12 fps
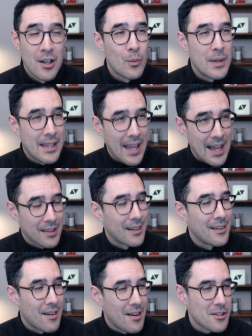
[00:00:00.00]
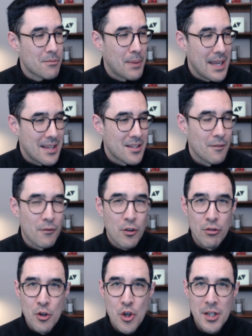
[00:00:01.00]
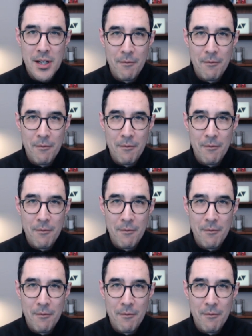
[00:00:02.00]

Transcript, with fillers: we get the last piece of crucial